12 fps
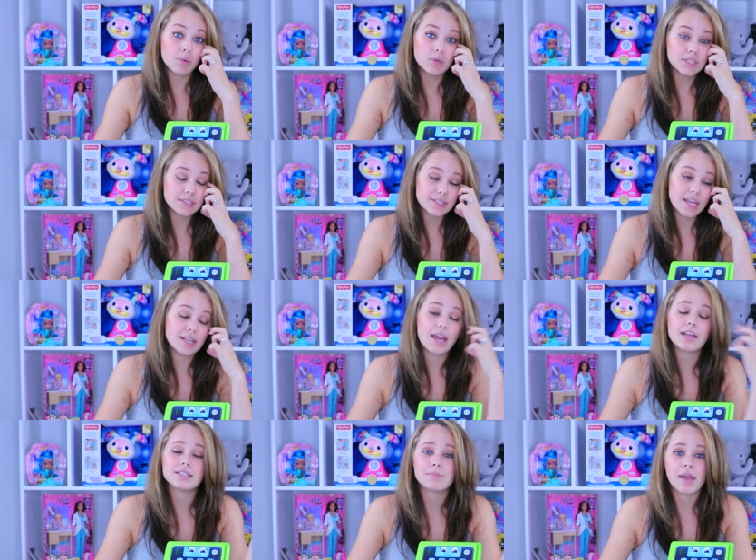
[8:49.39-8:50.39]
I wouldn't say
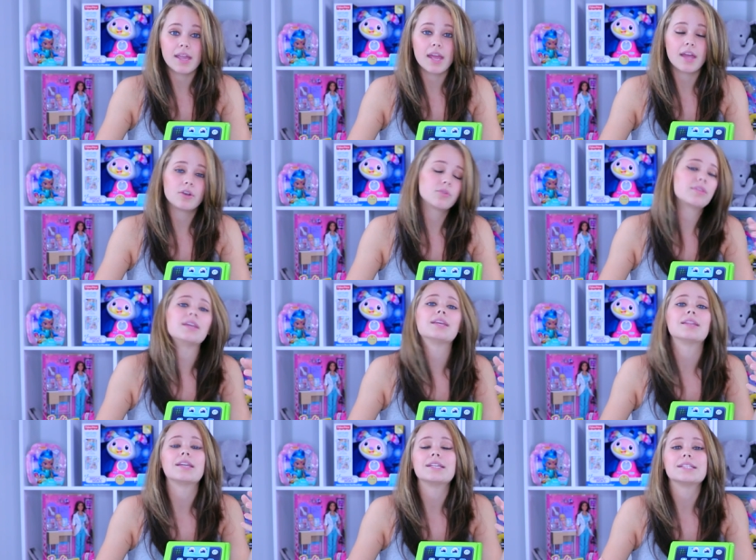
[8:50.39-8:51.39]
not to buy it. I don't
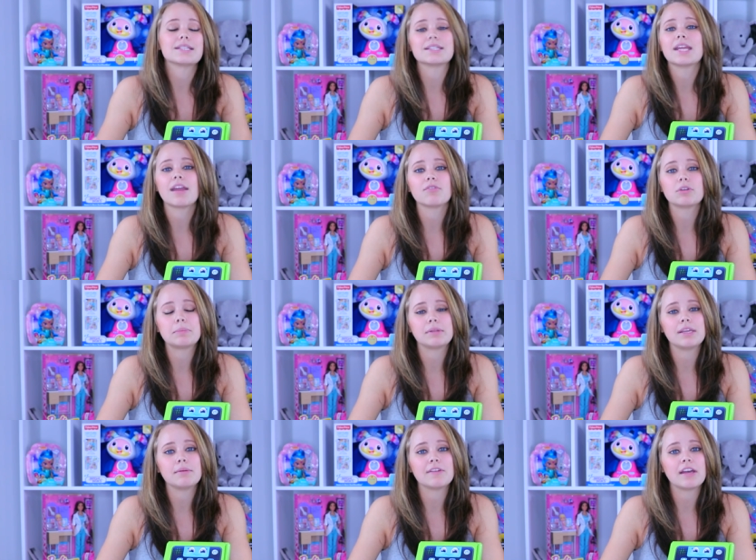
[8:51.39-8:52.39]
think that it doesn't have
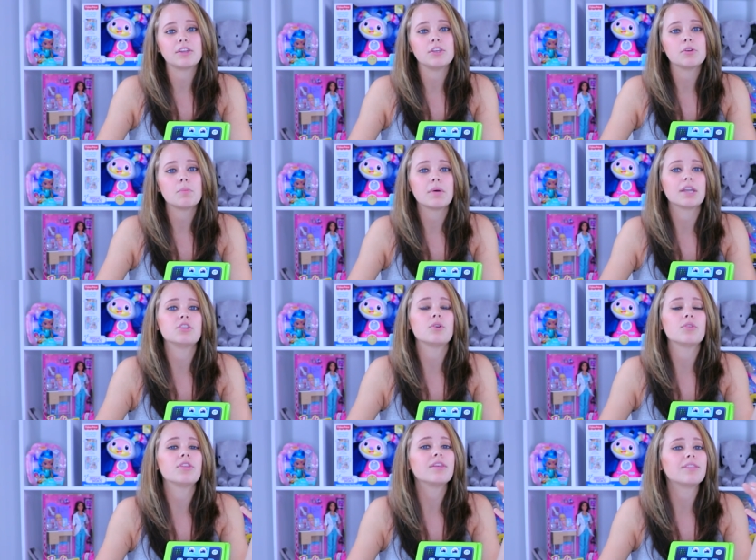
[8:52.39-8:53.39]
replay value, but I
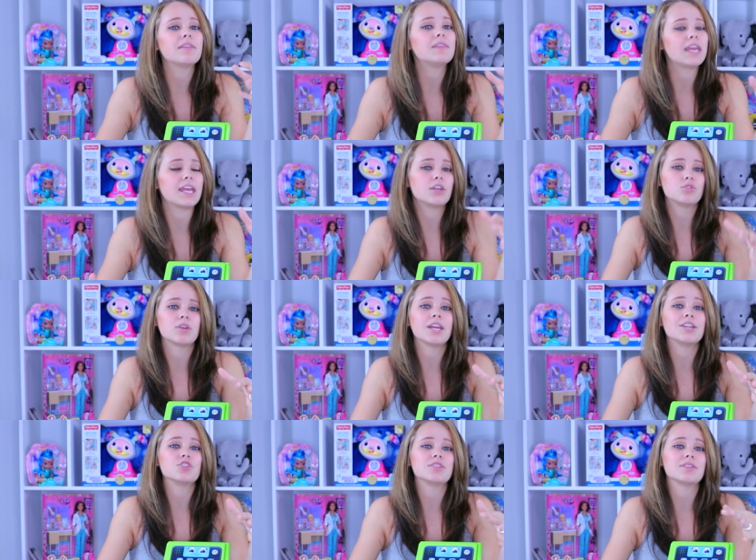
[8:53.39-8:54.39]
don't think that the age
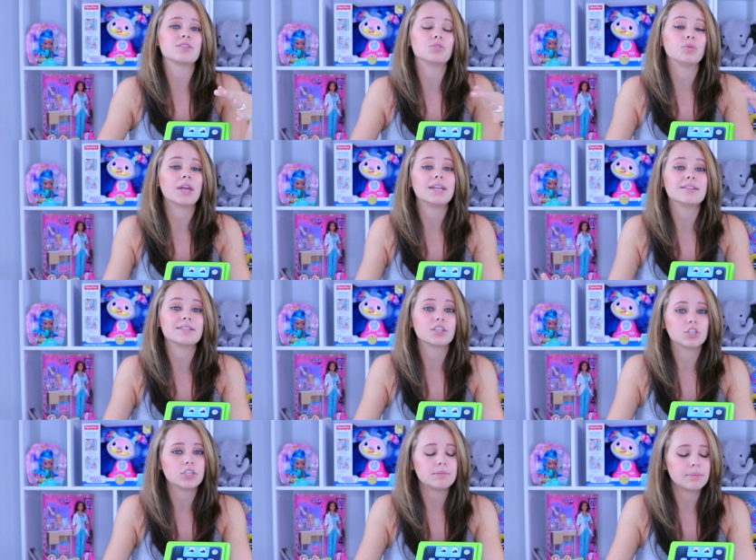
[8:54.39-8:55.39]
range is as great as
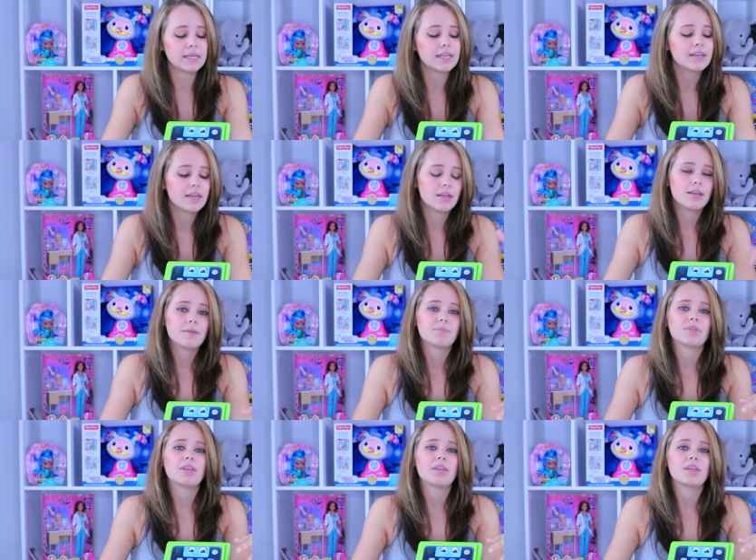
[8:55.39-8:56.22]
it could be